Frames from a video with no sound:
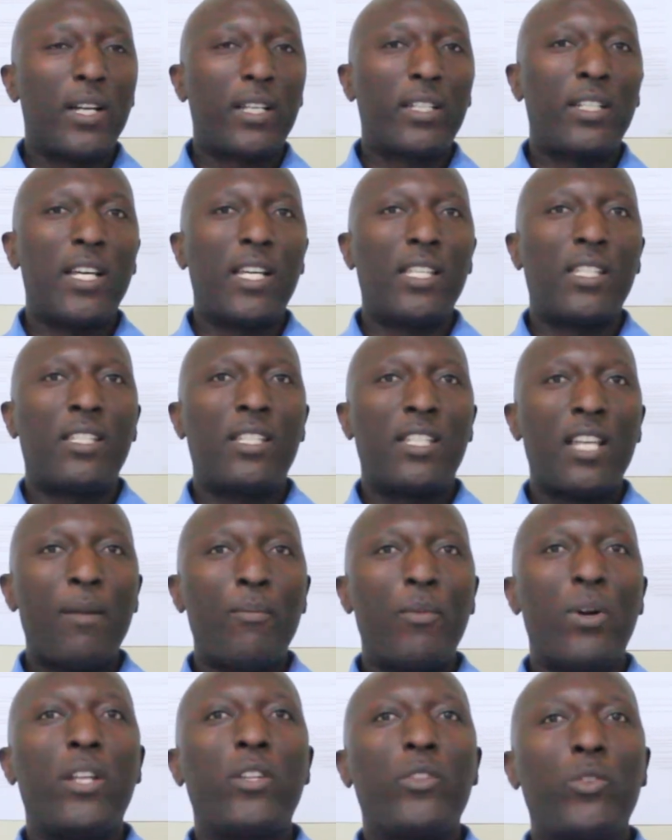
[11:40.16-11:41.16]
factors.
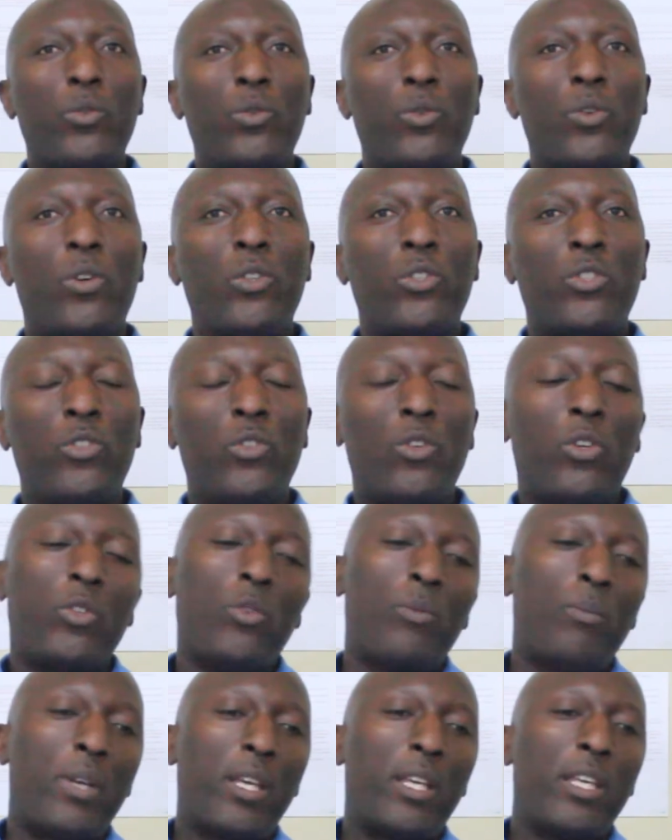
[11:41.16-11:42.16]
Someone you don't know,
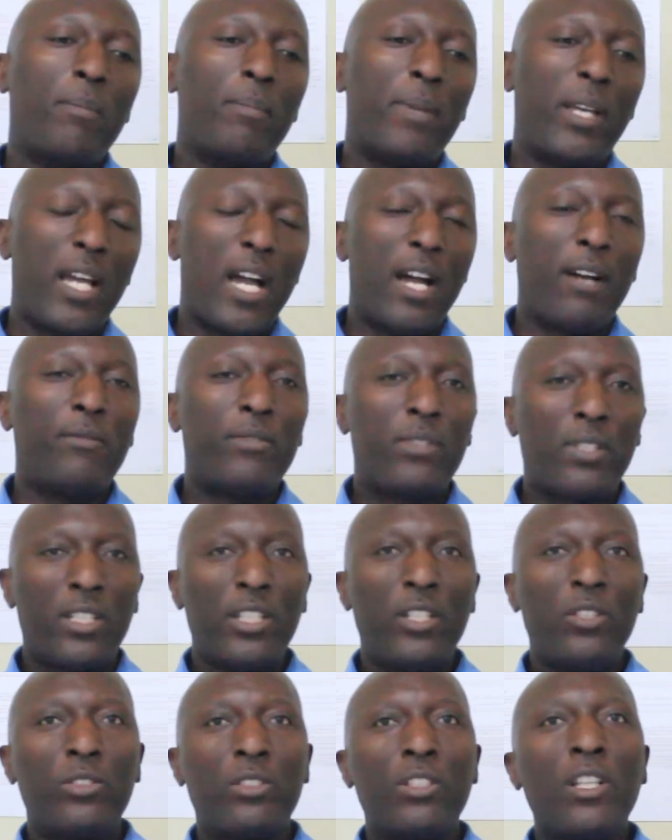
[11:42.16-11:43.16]
he may have
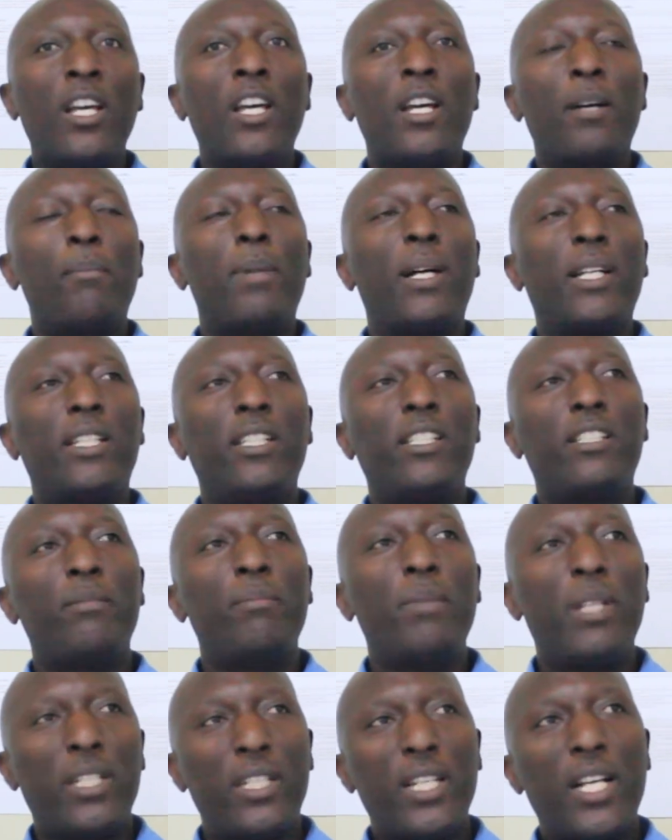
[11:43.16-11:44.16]
skills, but
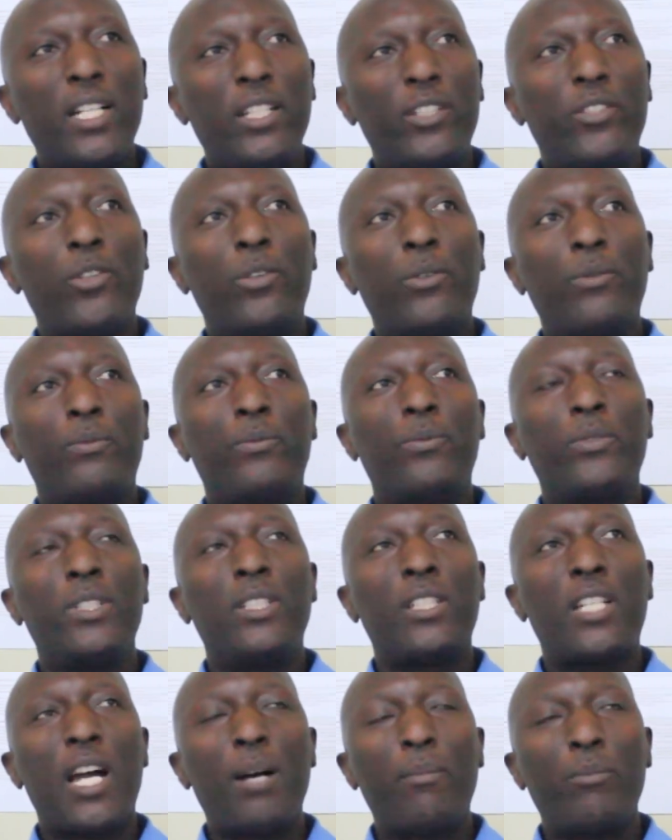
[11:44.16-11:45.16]
his mentality
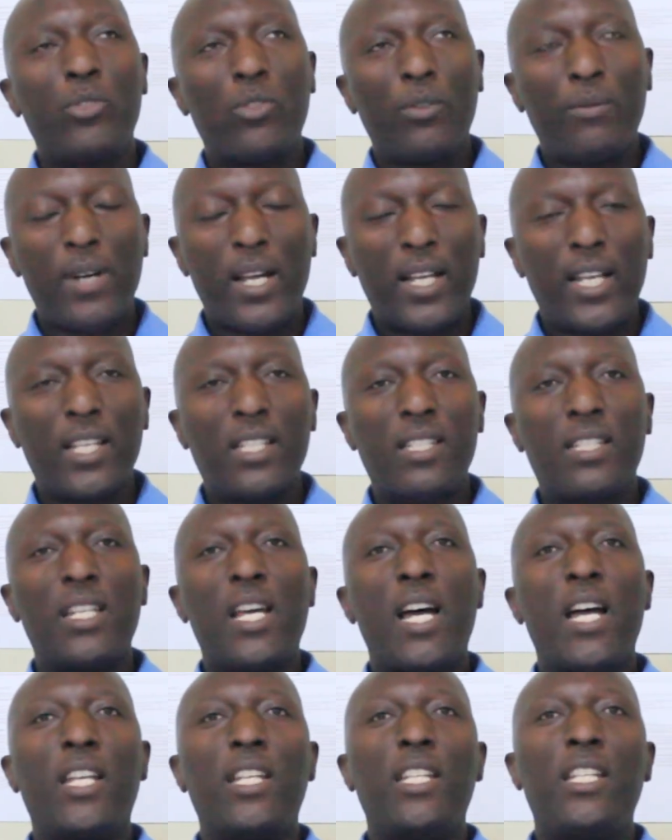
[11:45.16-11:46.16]
in terms of
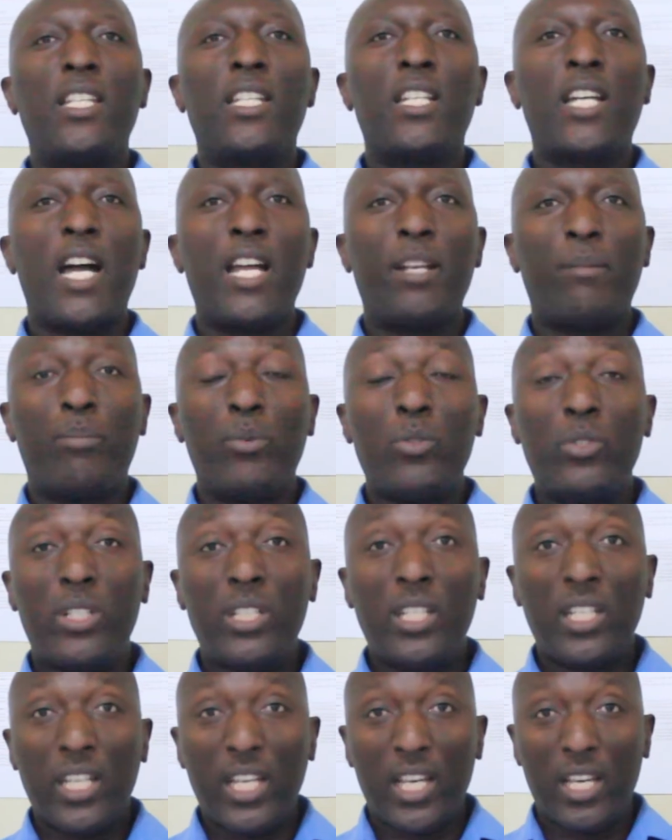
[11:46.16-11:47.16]
understanding and
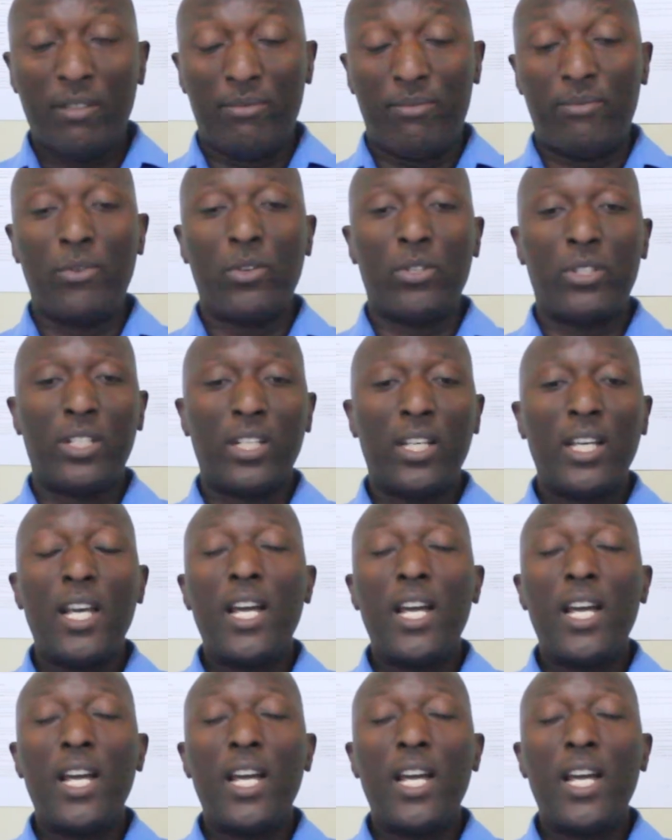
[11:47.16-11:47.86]
putting effort,